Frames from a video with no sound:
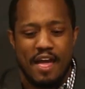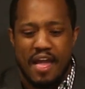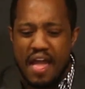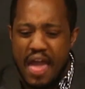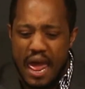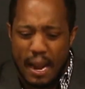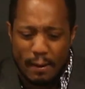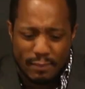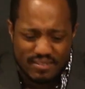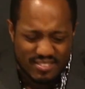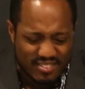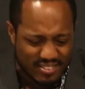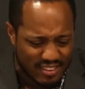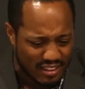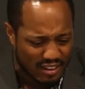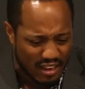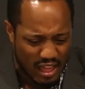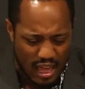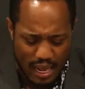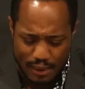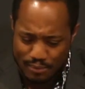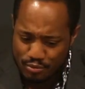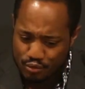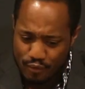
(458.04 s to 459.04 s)
and I'm sitting
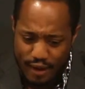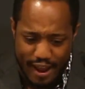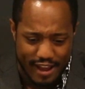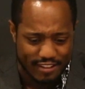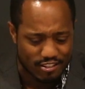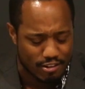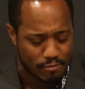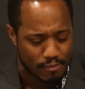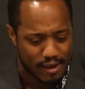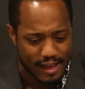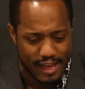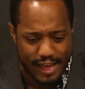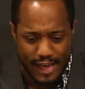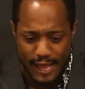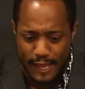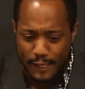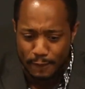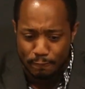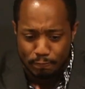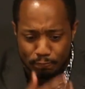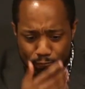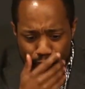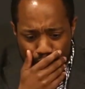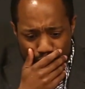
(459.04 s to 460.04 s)
there, I'm scratching my
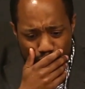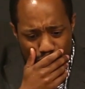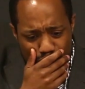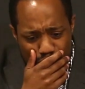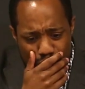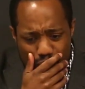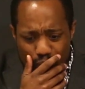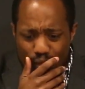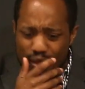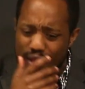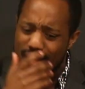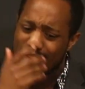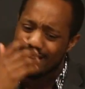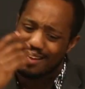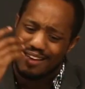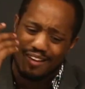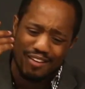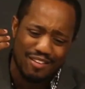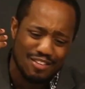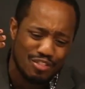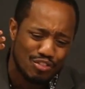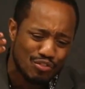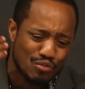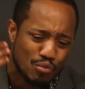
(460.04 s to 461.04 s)
head.
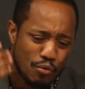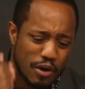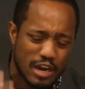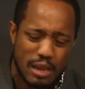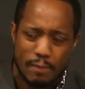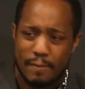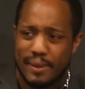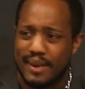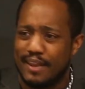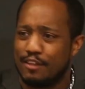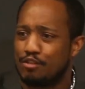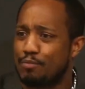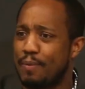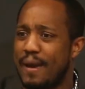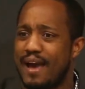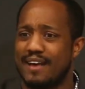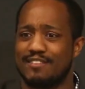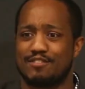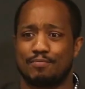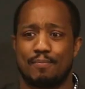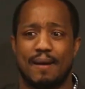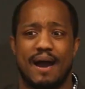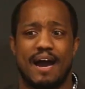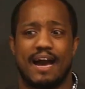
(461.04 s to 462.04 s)
20 minutes
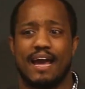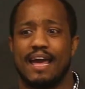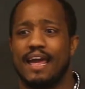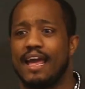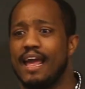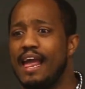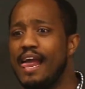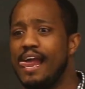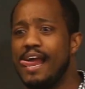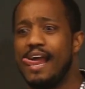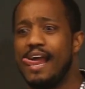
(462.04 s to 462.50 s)
pass by,